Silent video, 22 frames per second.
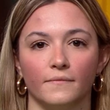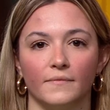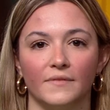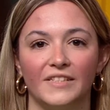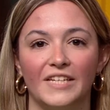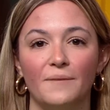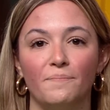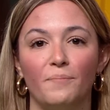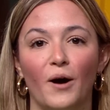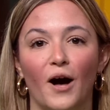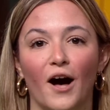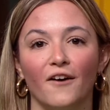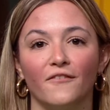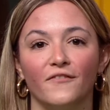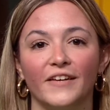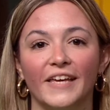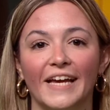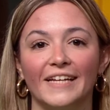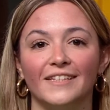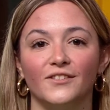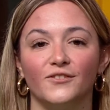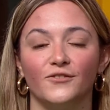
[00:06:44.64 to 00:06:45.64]
Tip-off
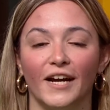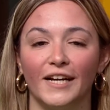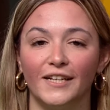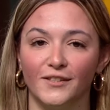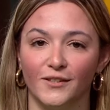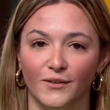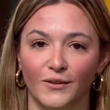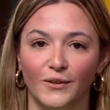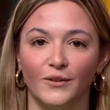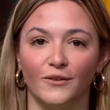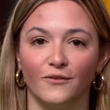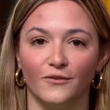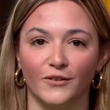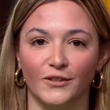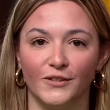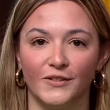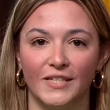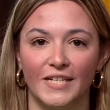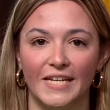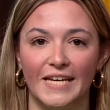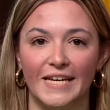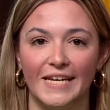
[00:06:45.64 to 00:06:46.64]
against Drexel
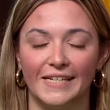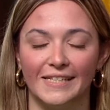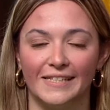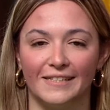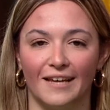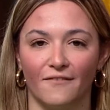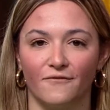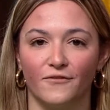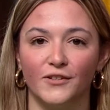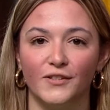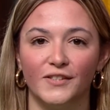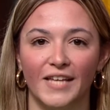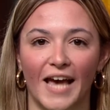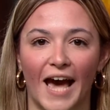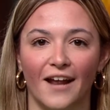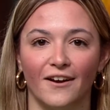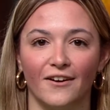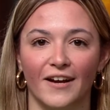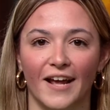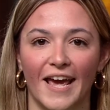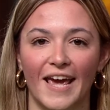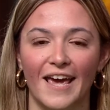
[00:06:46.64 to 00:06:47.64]
University is set for
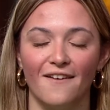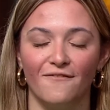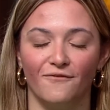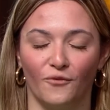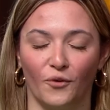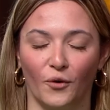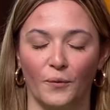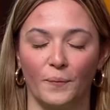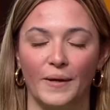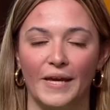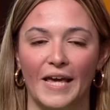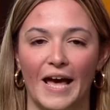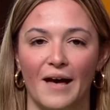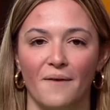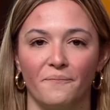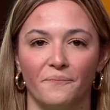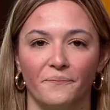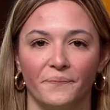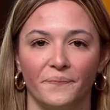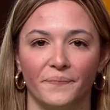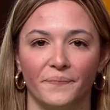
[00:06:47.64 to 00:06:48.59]
Saturday at 4 p.m.